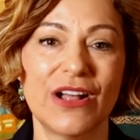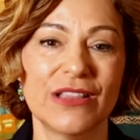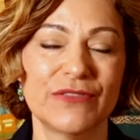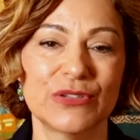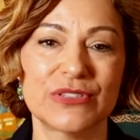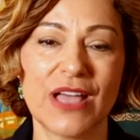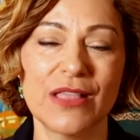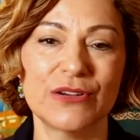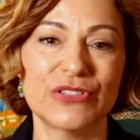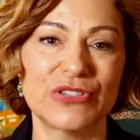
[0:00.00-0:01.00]
all of those
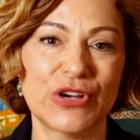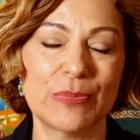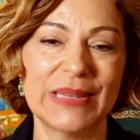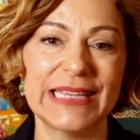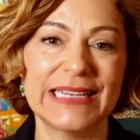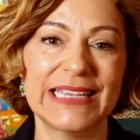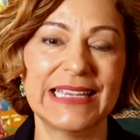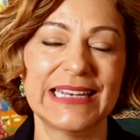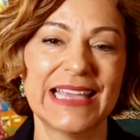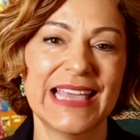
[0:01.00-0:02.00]
colors start
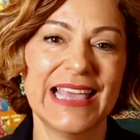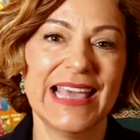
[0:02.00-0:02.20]
blending